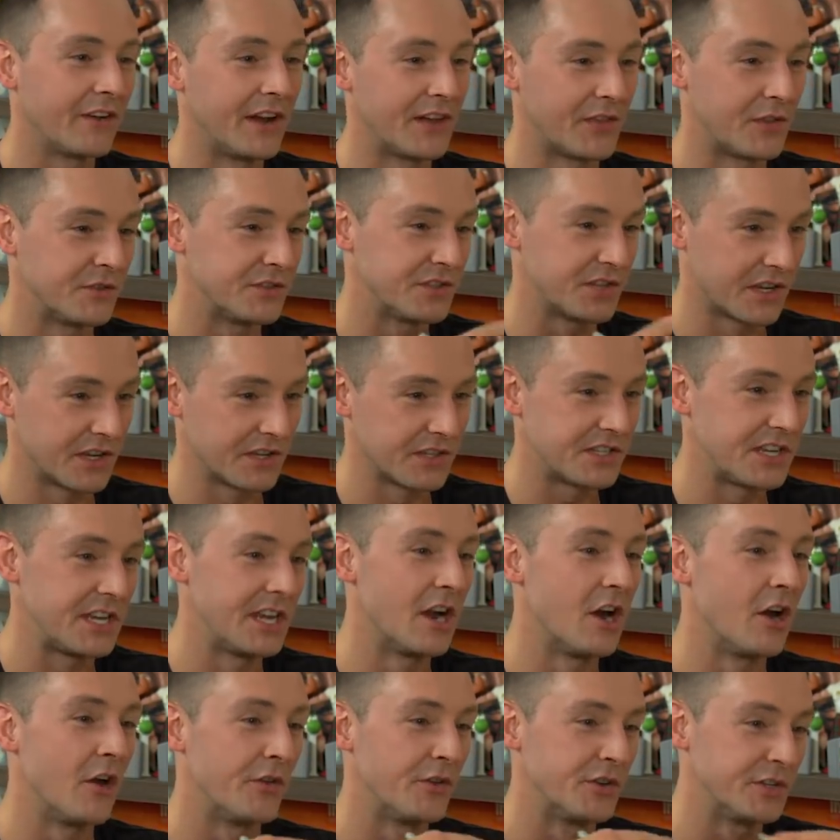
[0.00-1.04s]
Like yeah. there's the
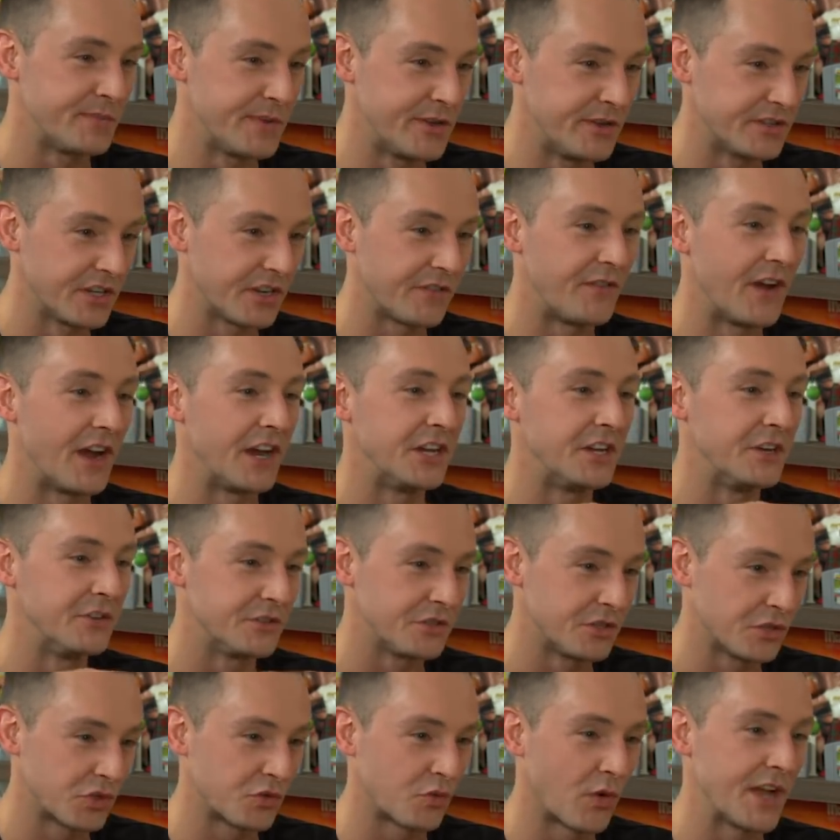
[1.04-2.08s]
casino, there's music venues,
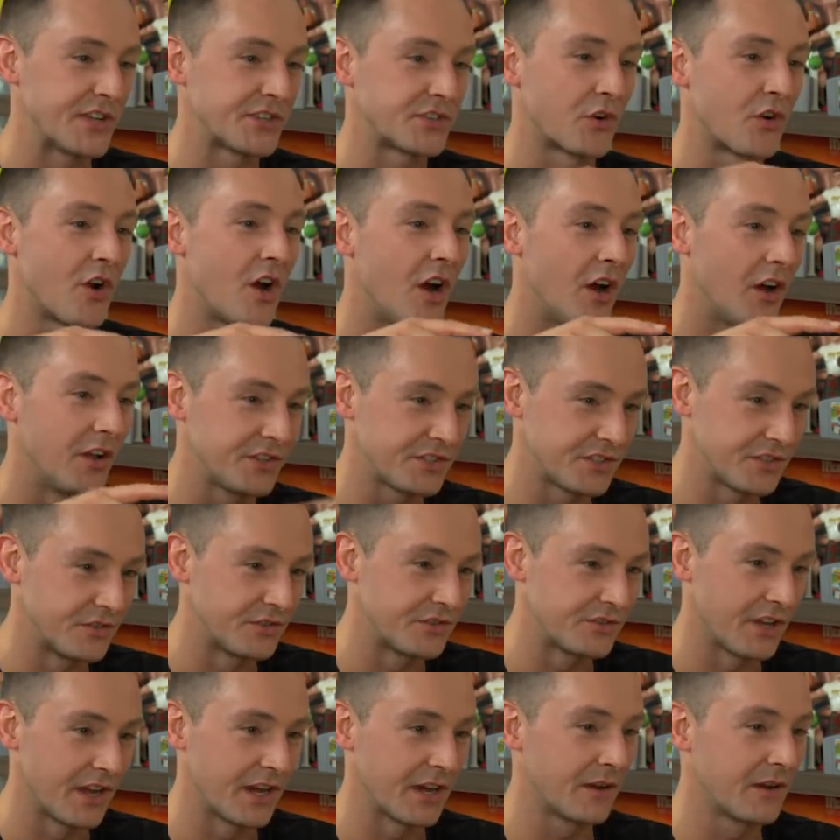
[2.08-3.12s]
there's restaurants,
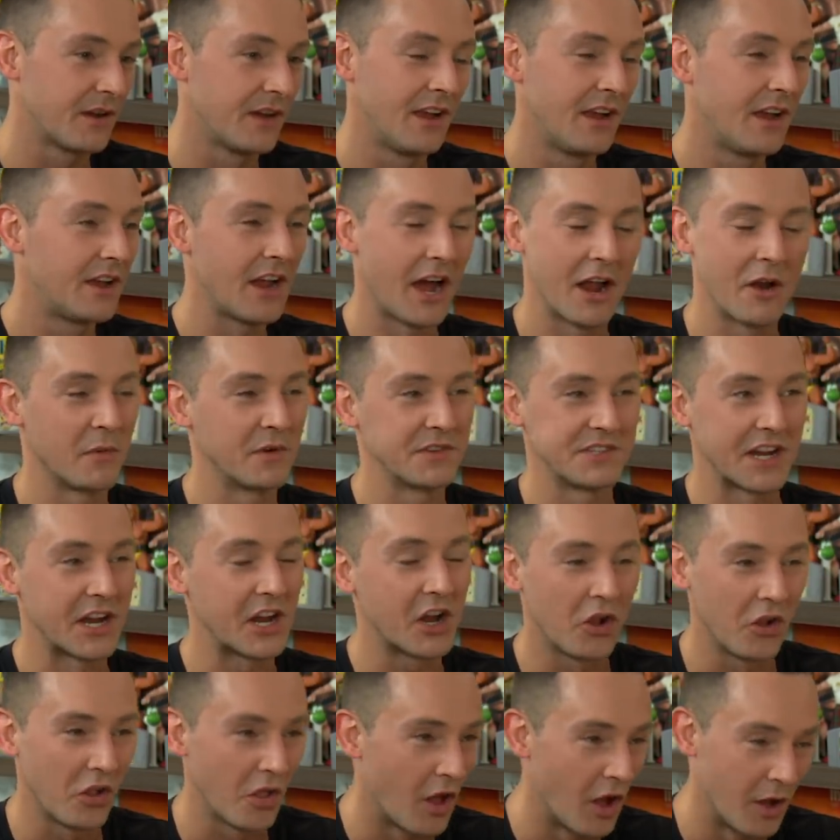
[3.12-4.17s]
there's like, I don't want to say
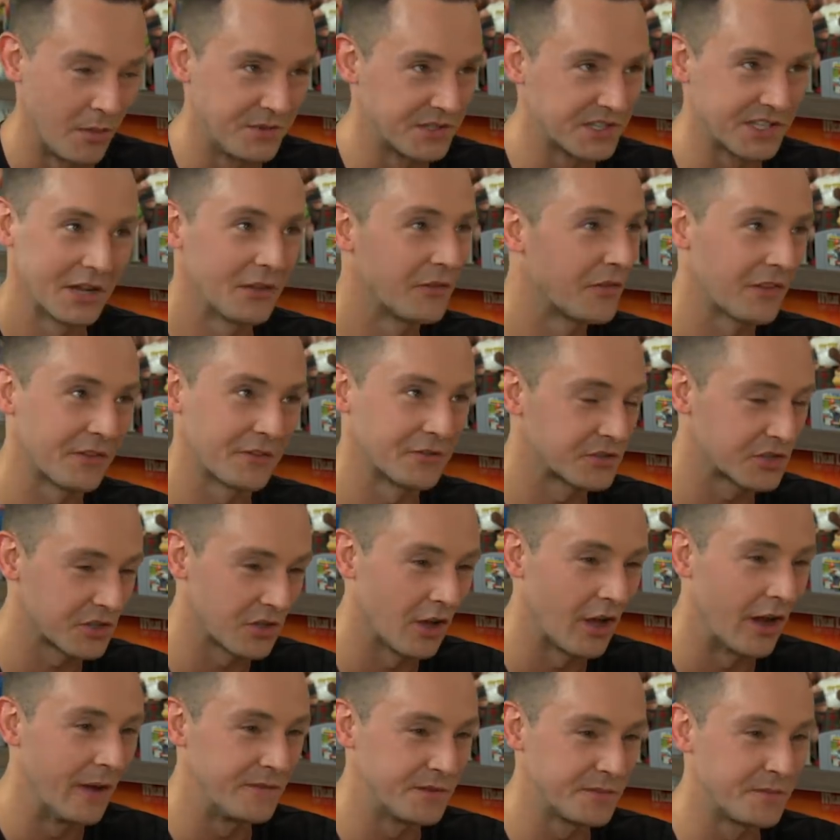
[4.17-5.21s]
clubs because I don't think there's
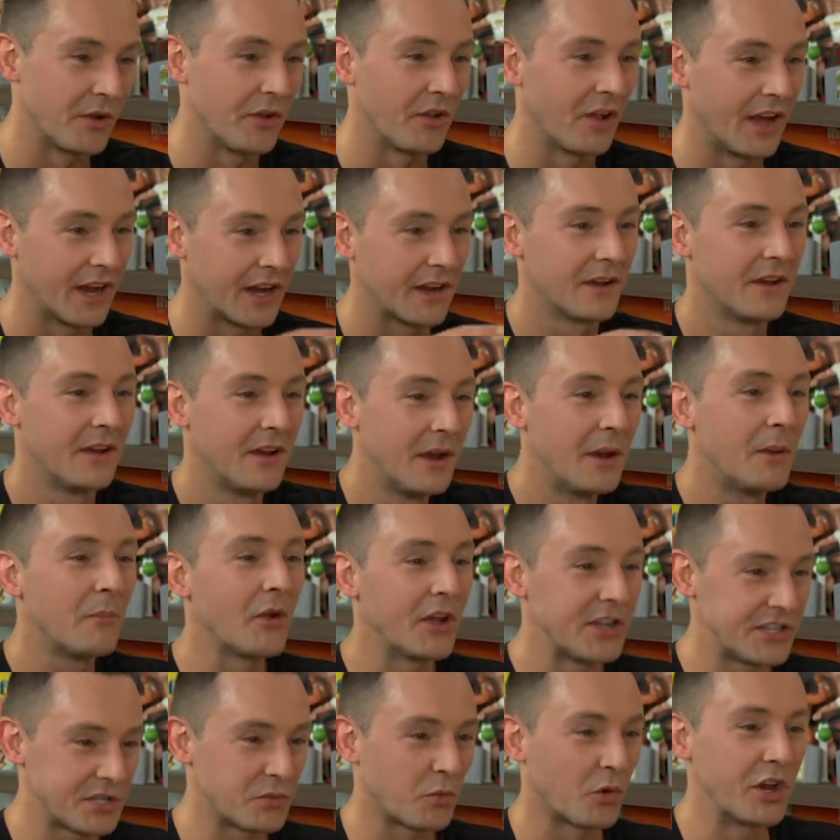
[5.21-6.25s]
clubs, but like
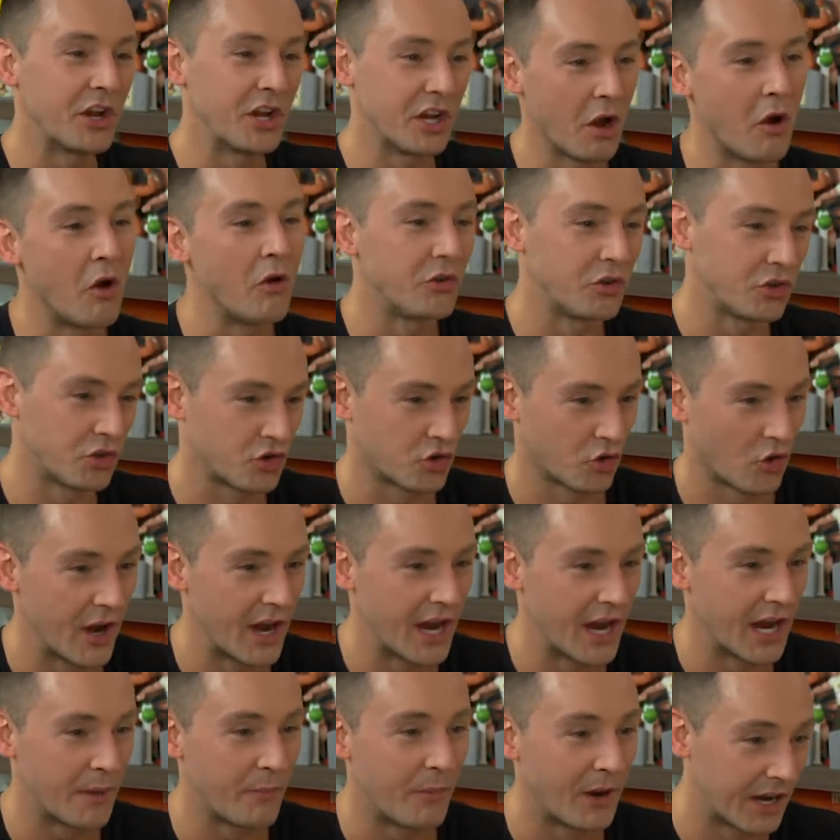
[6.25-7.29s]
places where you can go out and
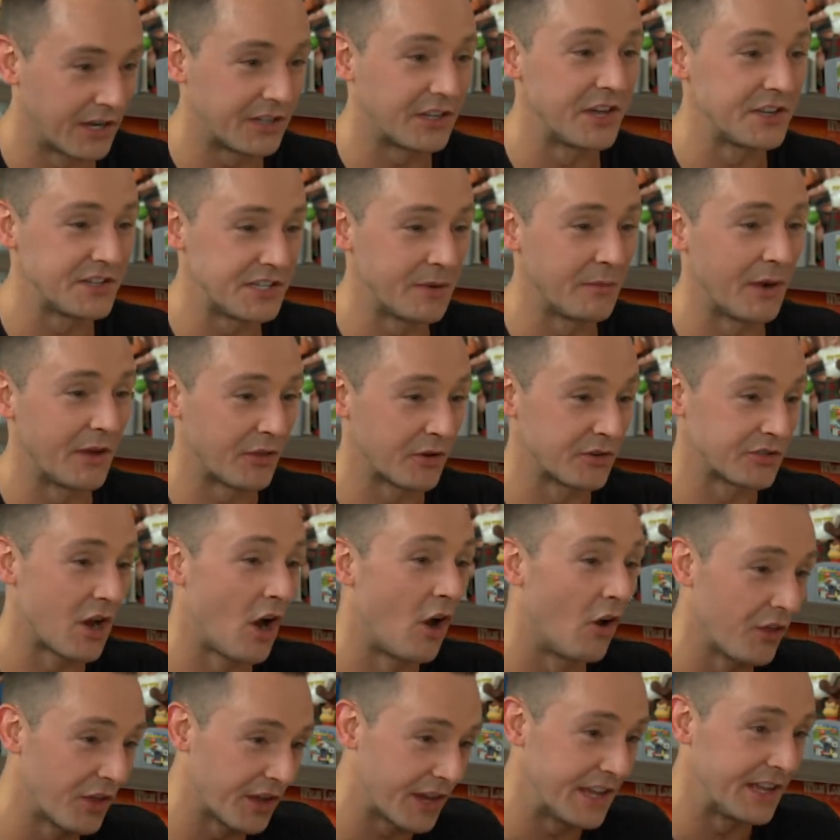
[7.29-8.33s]
drink, but it does seem like there's
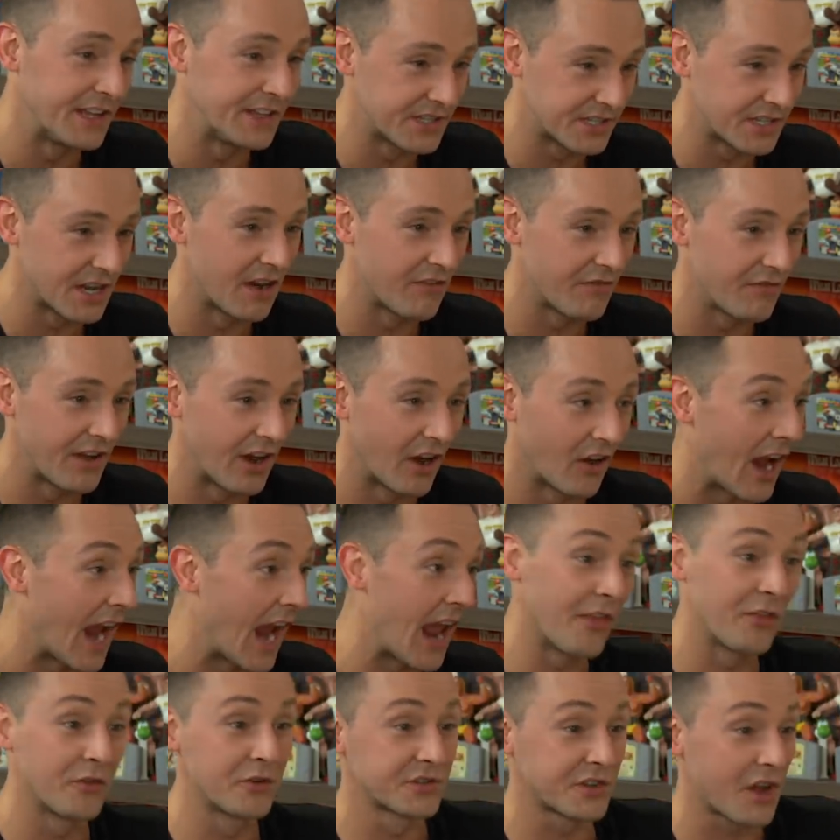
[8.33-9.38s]
all the kids stuff yeah. there
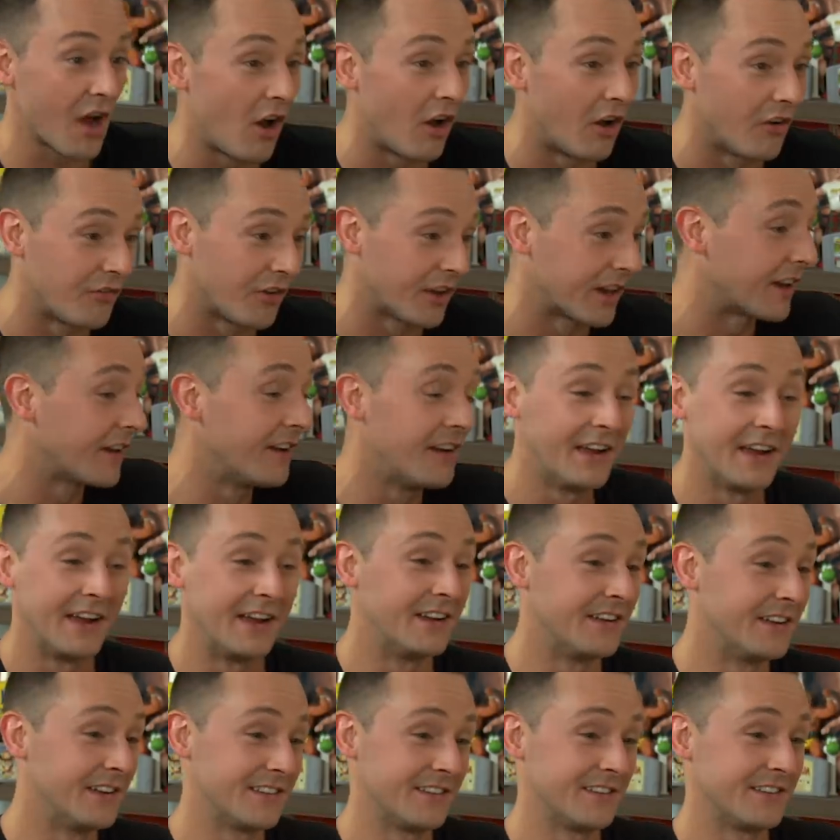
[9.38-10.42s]
and there's golf. Like
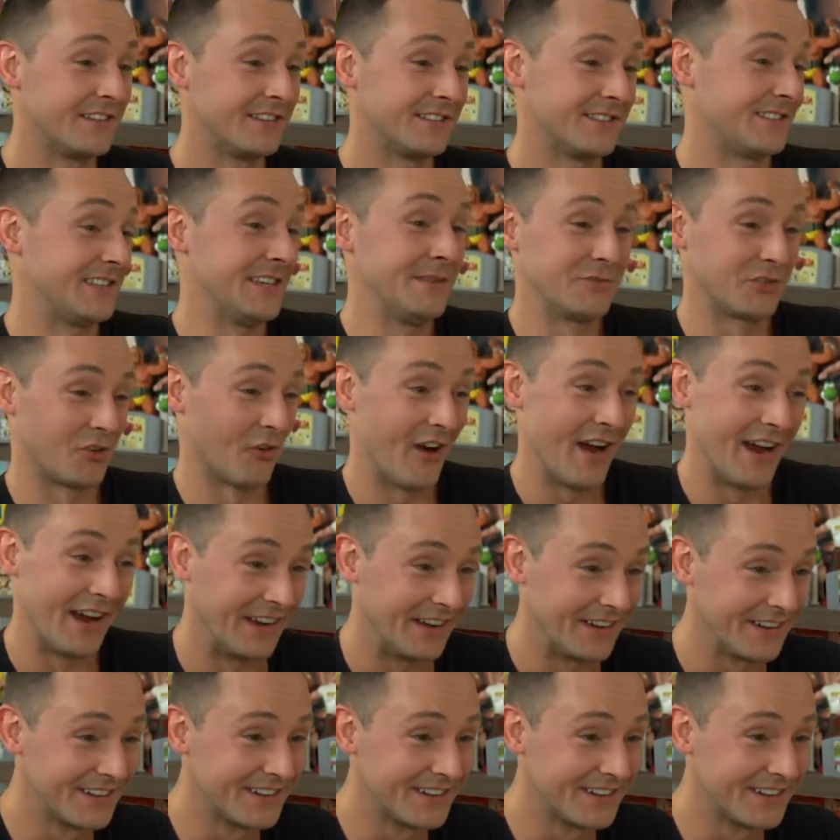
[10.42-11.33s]
it seems great.